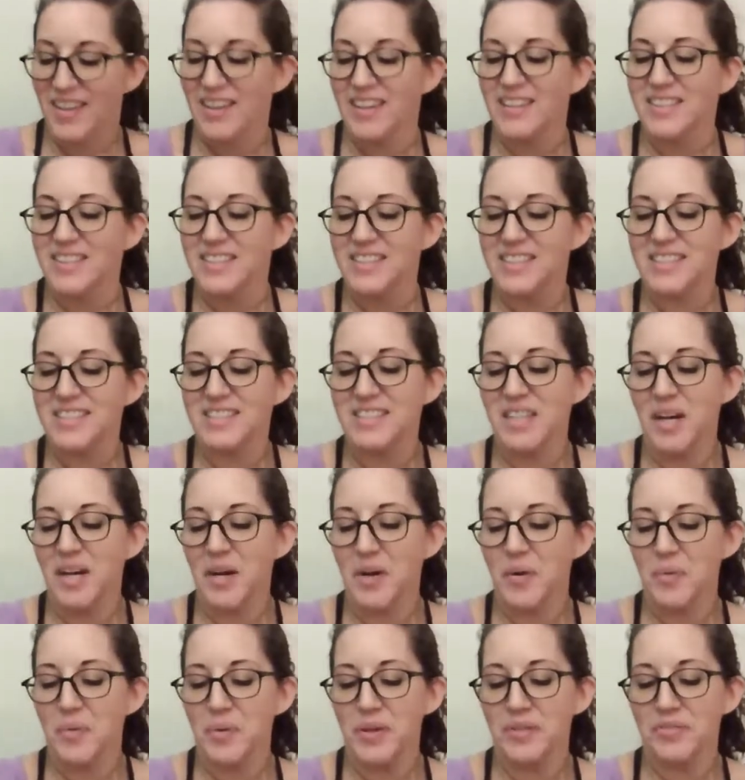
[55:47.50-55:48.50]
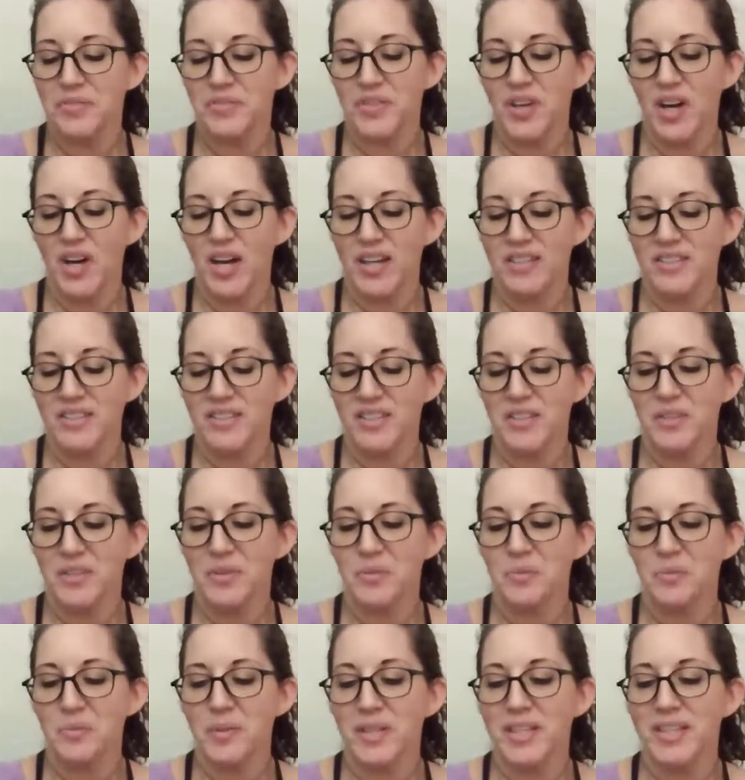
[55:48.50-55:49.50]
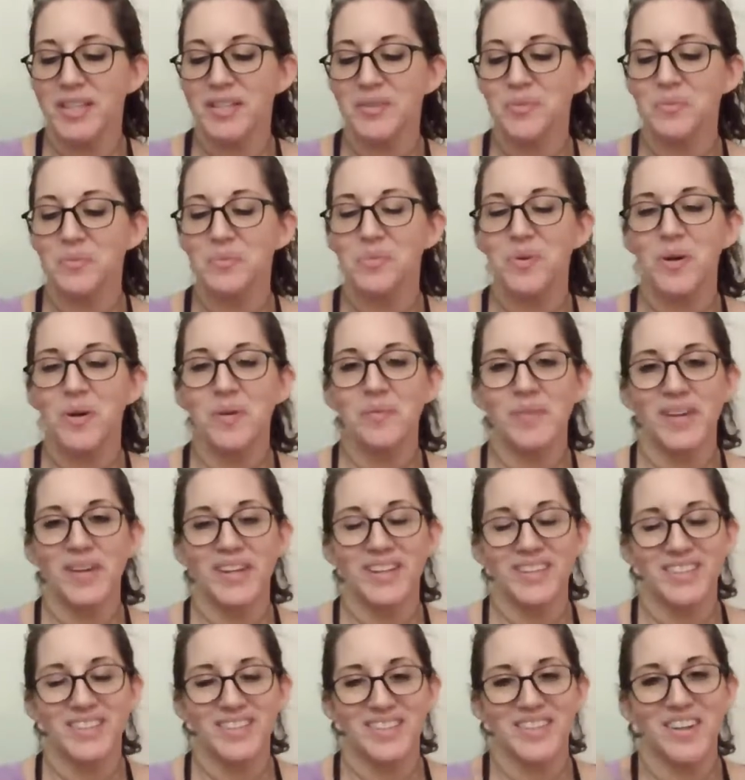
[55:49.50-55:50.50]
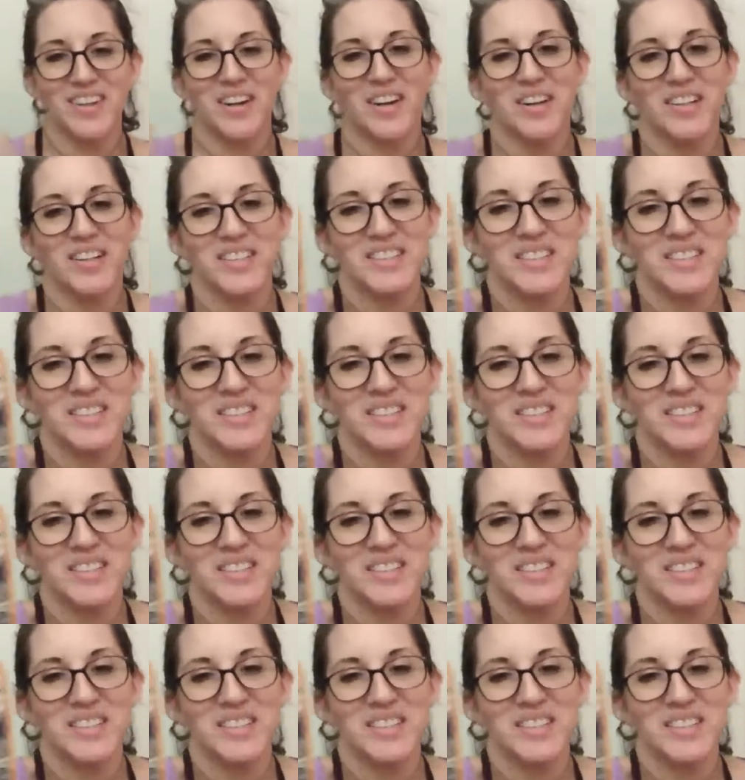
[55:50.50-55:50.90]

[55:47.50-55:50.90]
So we've got the Green Woman, card